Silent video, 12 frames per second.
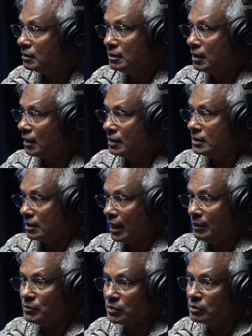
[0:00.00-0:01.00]
I think it's a
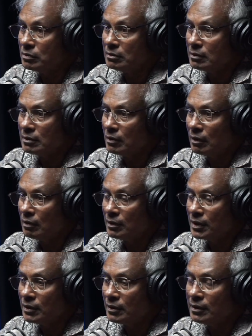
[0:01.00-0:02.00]
damn good law,
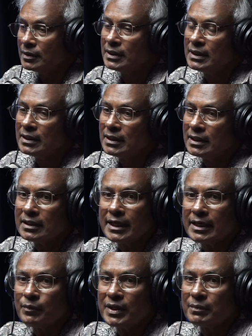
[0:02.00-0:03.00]

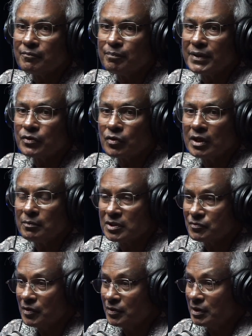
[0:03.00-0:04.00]
Then when petroleum was
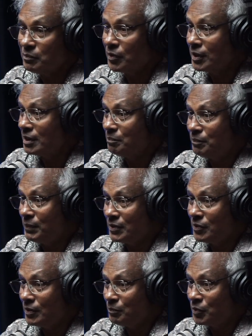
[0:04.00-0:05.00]
found, they brought in the
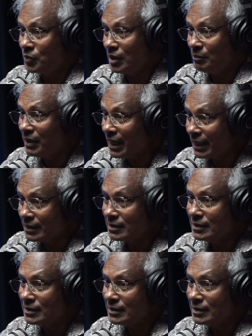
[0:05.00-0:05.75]
Petroleum Act.